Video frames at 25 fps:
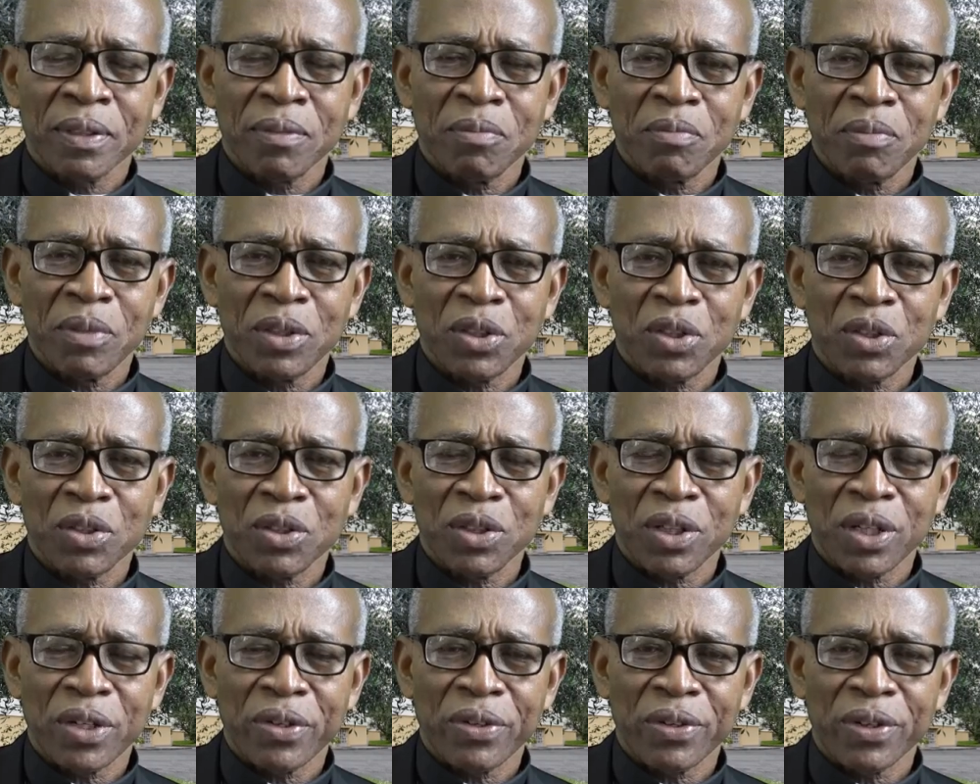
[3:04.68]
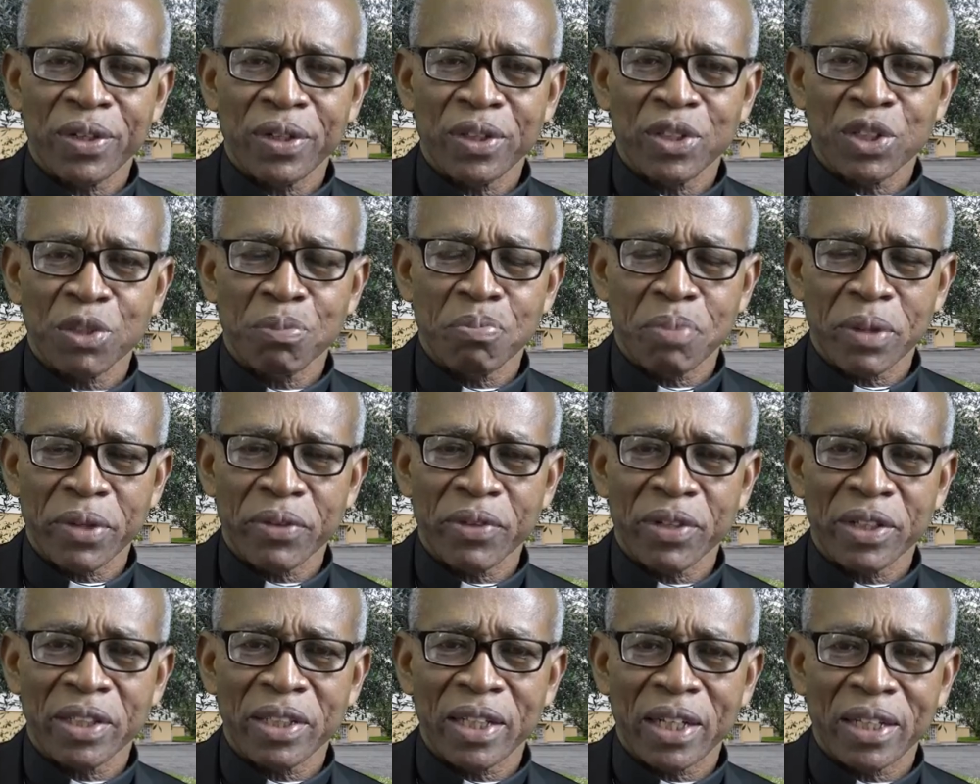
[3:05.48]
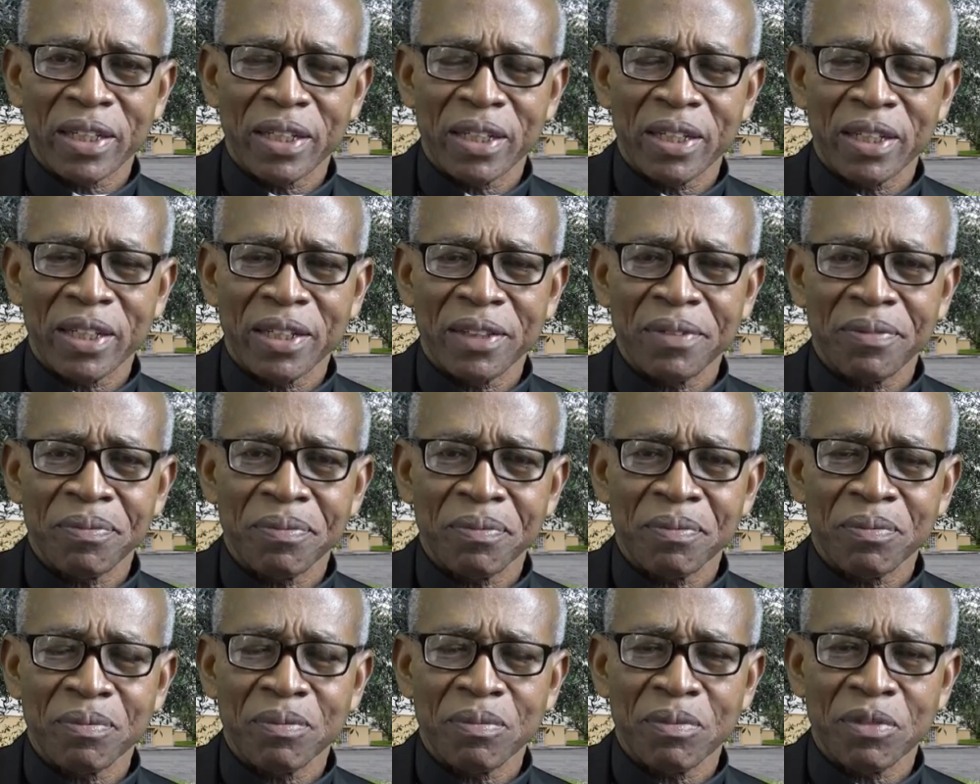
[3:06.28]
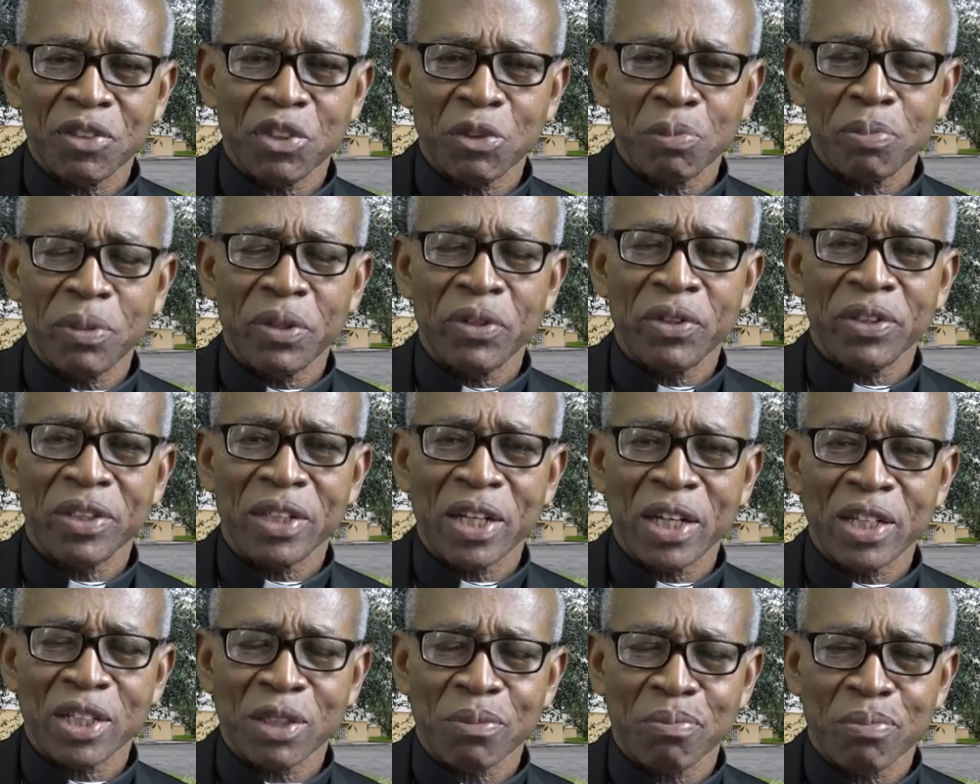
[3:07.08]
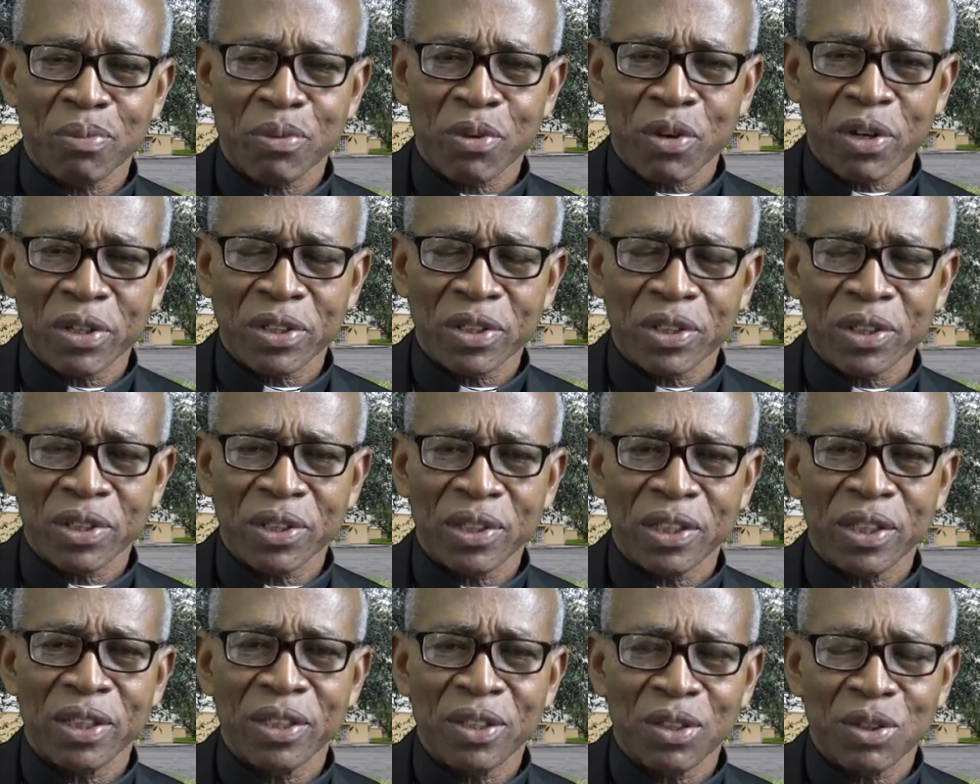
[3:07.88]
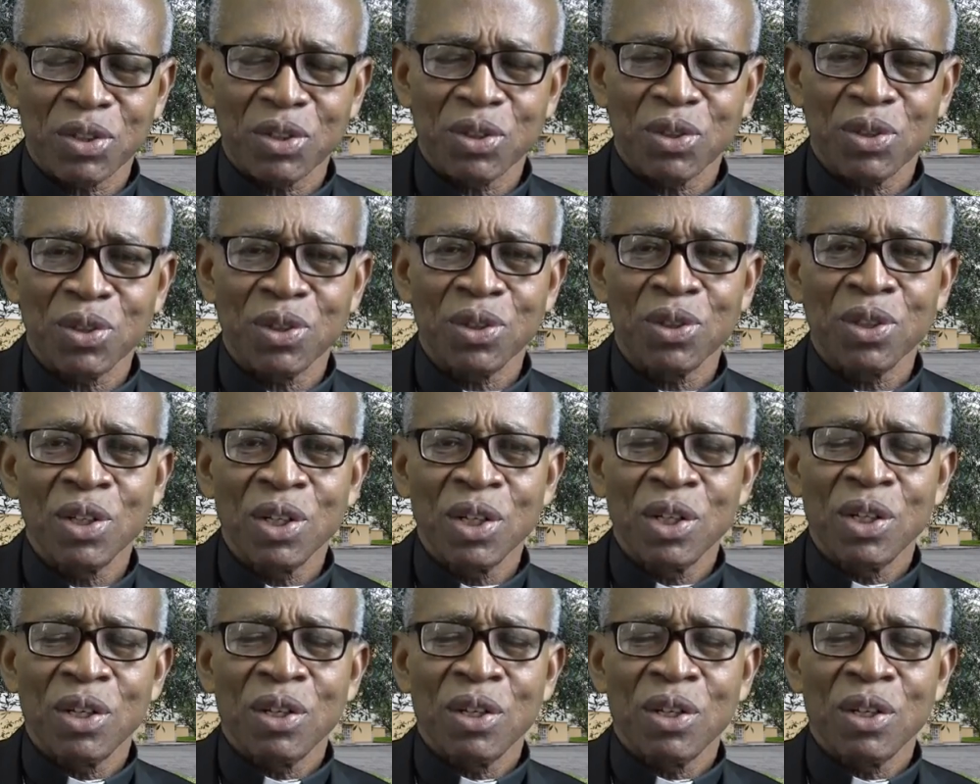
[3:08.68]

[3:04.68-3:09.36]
missionary spirit that the Spiritans brought into